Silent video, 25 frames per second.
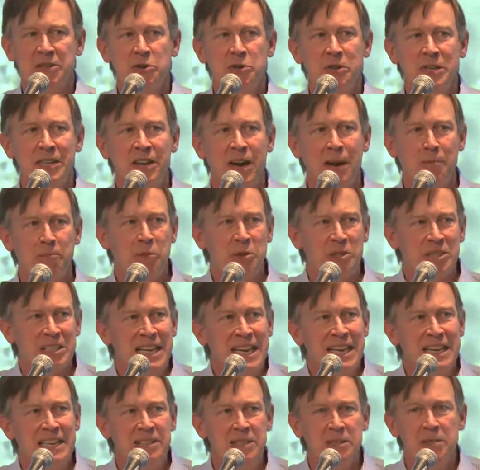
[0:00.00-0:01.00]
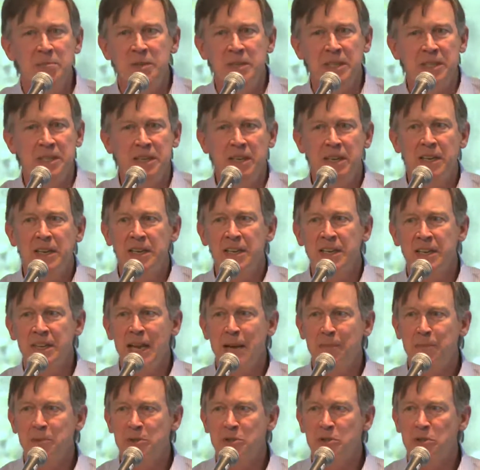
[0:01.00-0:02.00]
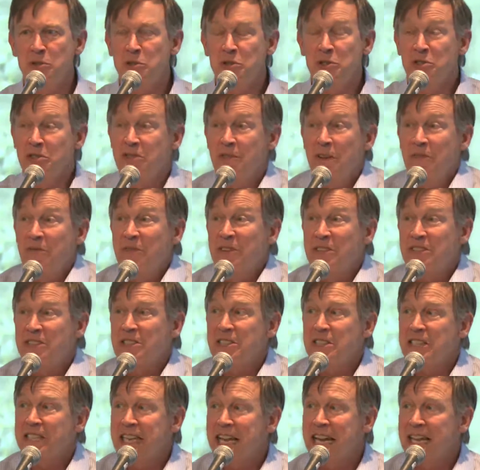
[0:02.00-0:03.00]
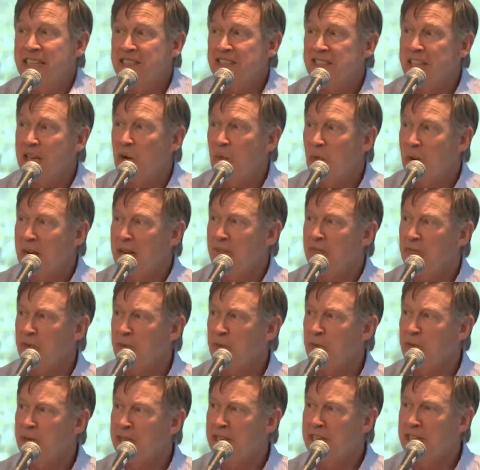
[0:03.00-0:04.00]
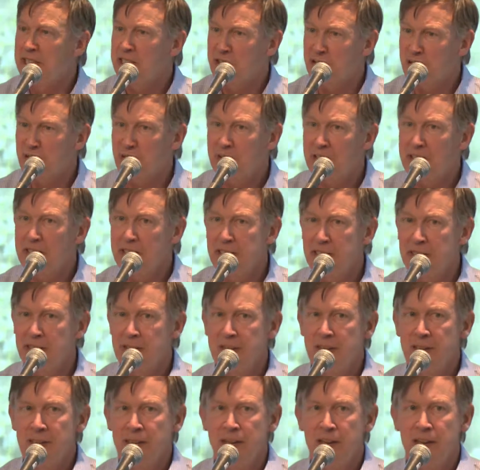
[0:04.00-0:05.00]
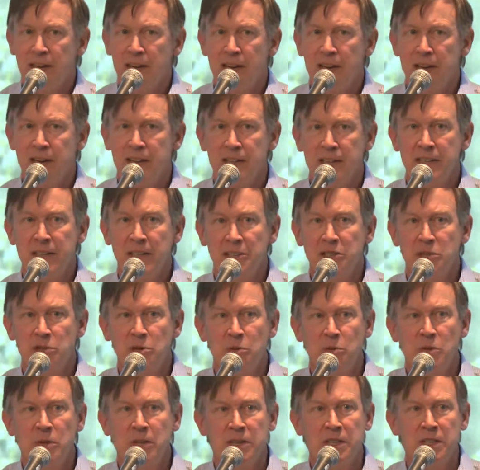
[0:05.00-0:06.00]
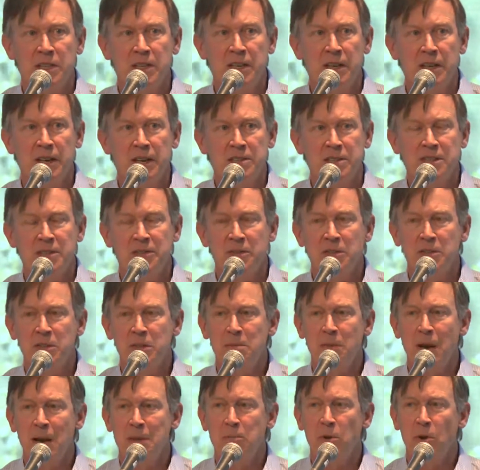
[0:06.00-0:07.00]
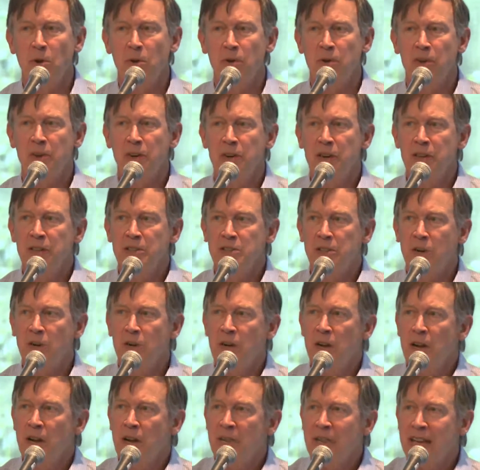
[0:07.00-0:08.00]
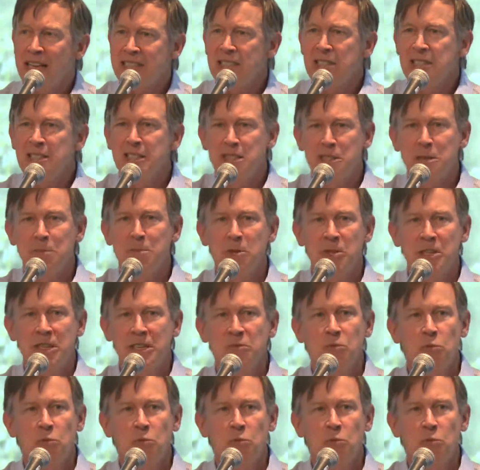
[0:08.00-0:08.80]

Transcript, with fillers: You cannot pretend to be in an episode. You just physically can't stay awake for three days straight. Uh, unless you're really uh, severely bipolar. So that's a disability.